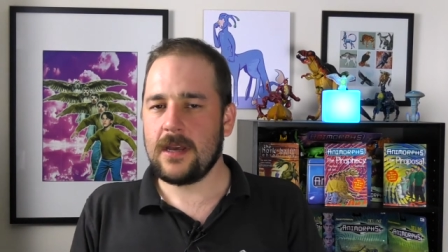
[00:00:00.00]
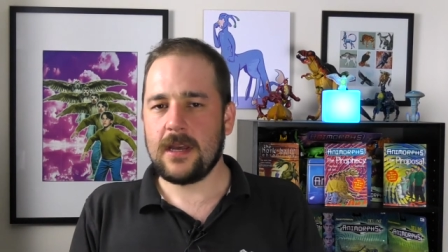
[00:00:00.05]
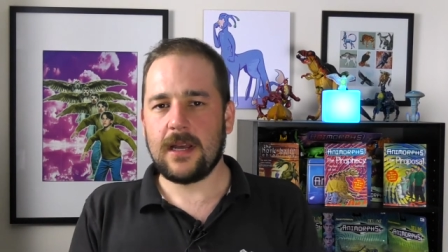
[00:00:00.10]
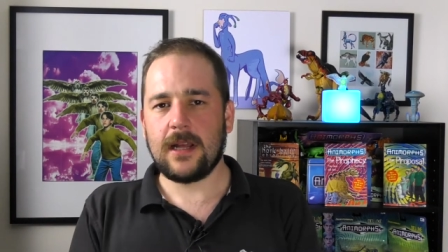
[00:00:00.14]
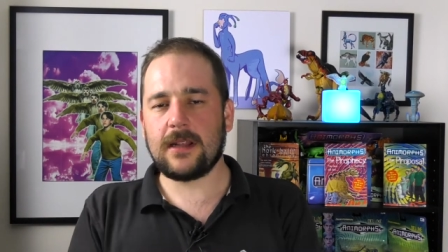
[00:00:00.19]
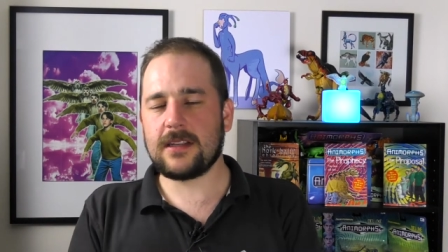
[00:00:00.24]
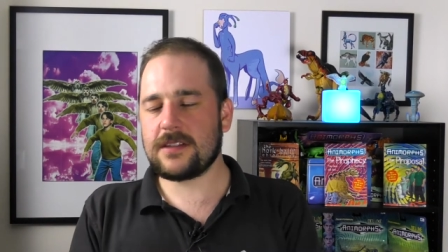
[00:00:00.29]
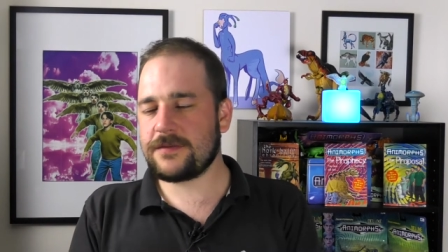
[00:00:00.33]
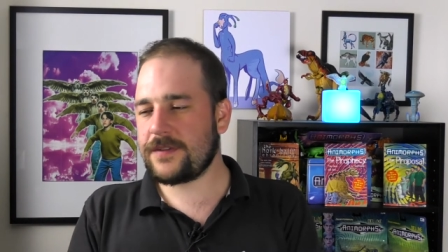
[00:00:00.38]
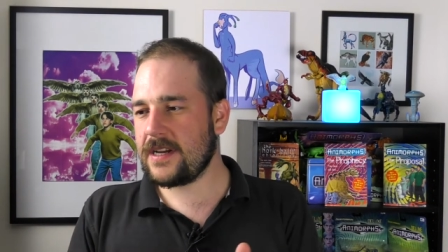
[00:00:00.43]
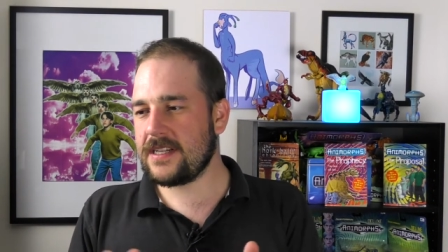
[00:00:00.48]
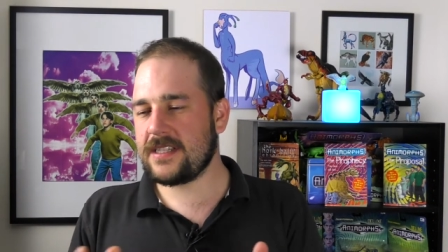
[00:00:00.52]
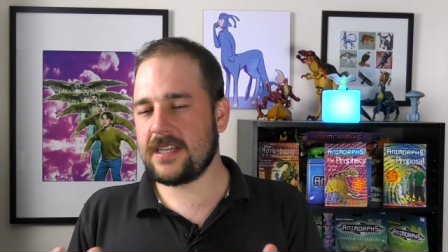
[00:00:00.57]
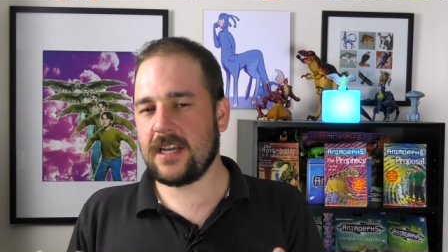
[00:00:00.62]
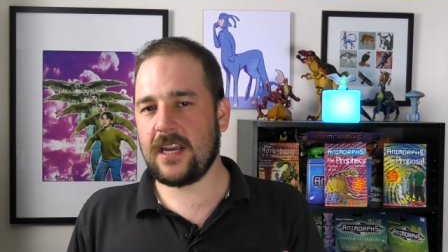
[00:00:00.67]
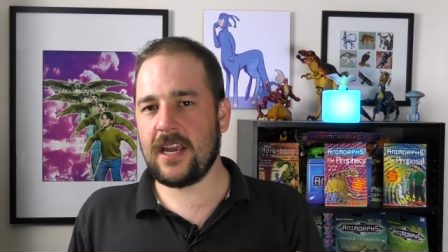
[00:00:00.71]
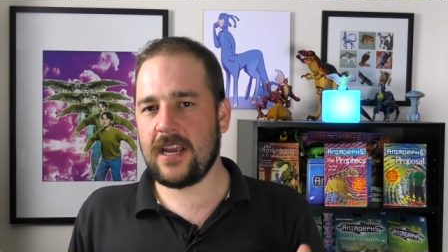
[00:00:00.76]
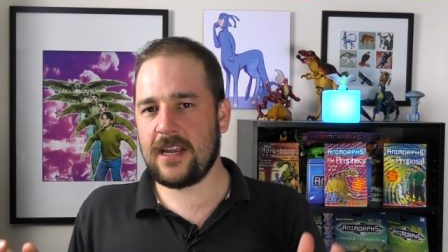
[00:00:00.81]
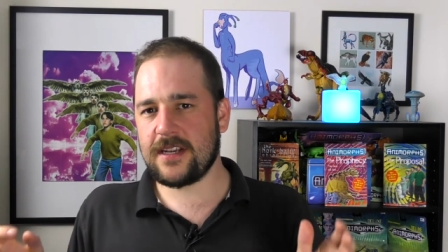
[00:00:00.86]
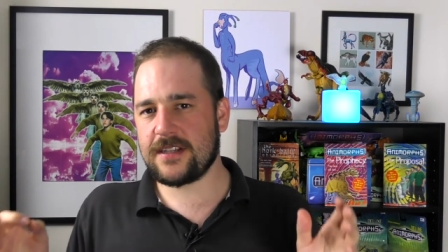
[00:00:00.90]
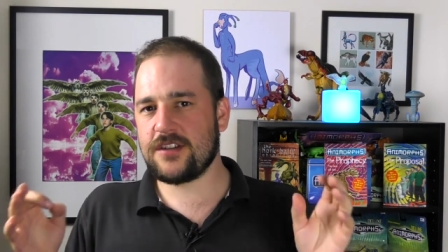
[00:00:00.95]
But let's face
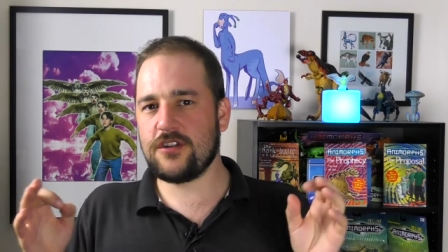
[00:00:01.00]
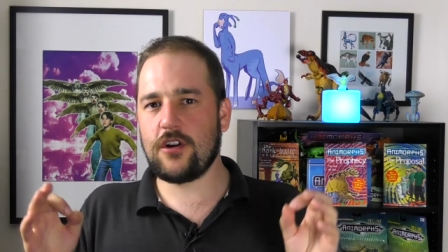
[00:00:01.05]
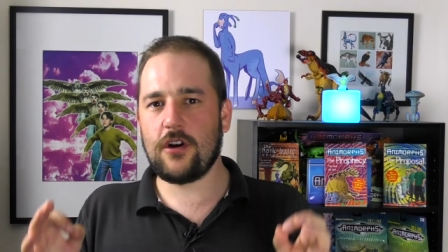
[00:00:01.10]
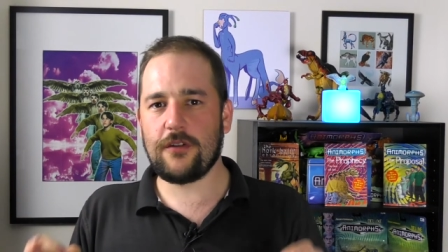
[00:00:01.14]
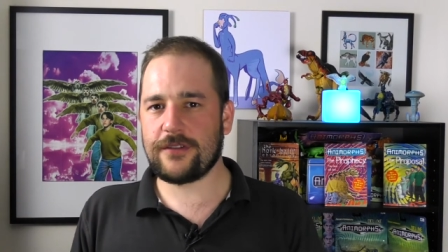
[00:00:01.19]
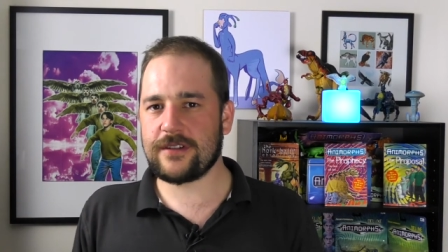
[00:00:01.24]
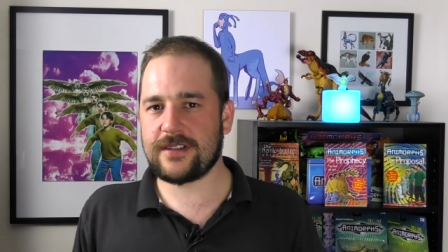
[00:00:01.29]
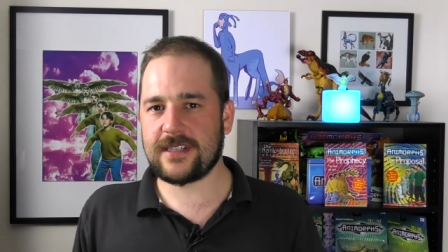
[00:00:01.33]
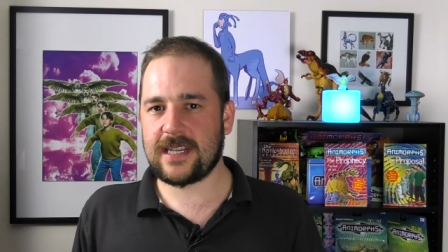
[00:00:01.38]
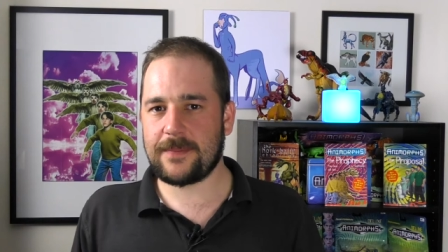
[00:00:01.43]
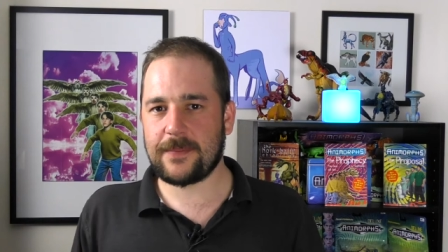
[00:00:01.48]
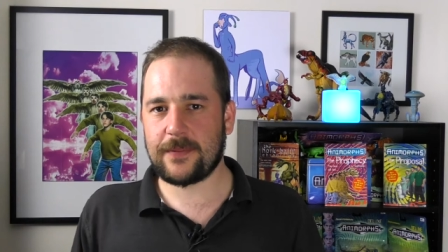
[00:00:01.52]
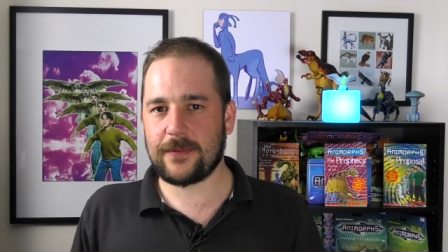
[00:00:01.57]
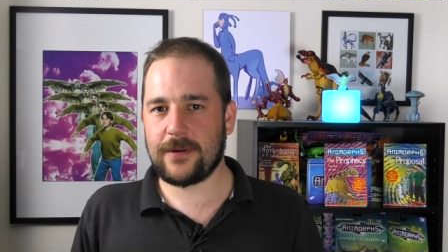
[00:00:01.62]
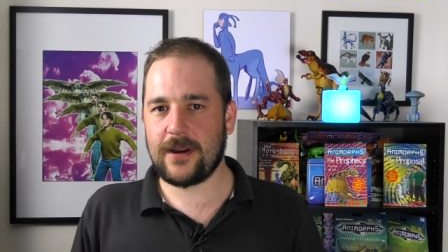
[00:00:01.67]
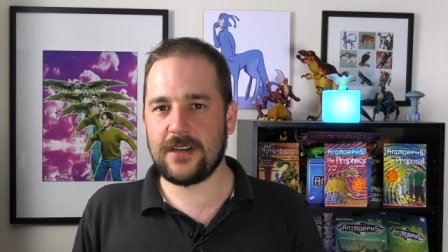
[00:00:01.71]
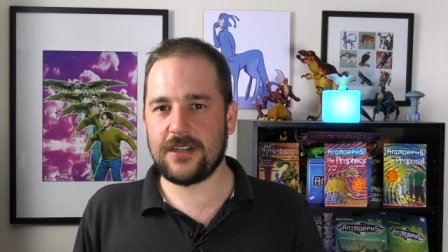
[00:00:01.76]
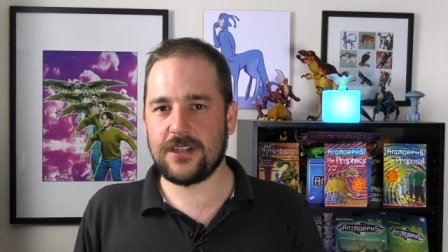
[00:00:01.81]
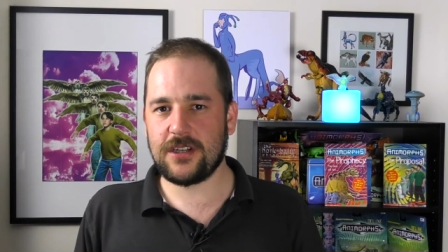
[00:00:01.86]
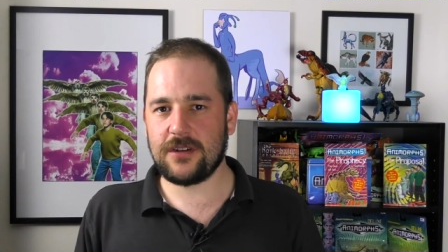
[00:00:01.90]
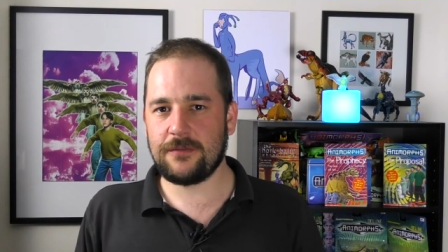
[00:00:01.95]
it, it's not the
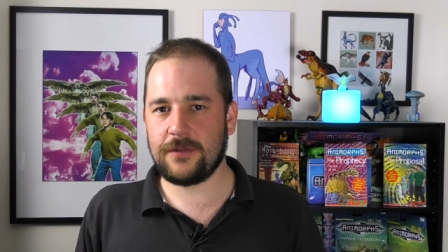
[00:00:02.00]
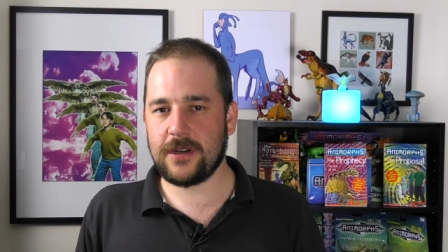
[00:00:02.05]
Separation,